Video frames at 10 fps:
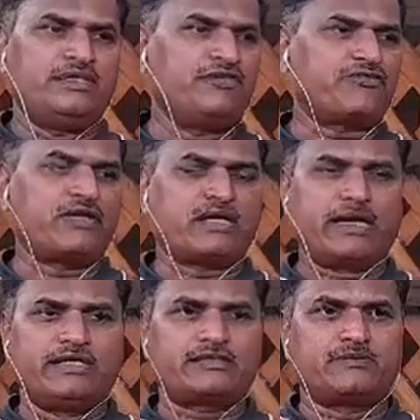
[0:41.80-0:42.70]
Different
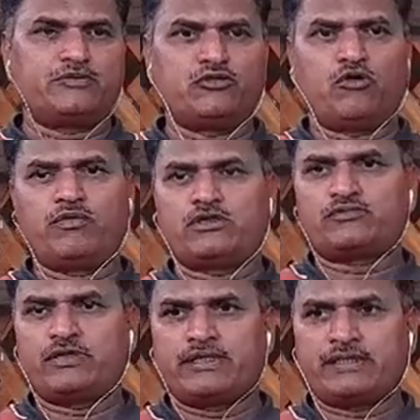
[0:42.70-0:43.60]
kinds of the novels
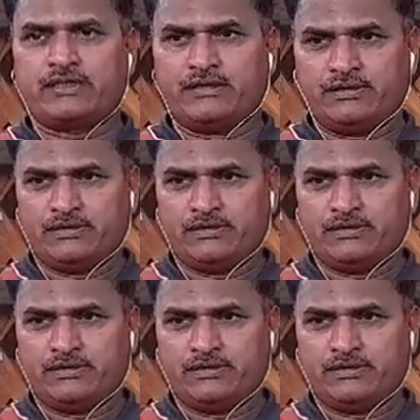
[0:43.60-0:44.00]
were written,